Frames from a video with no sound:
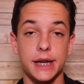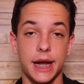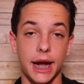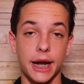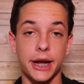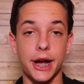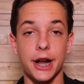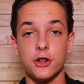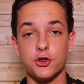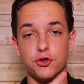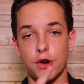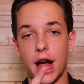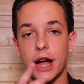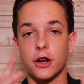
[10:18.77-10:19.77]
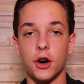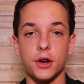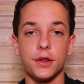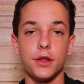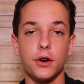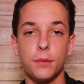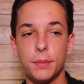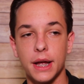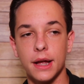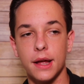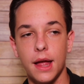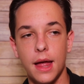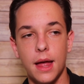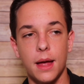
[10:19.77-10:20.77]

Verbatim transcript: It can kind of drag on a little bit,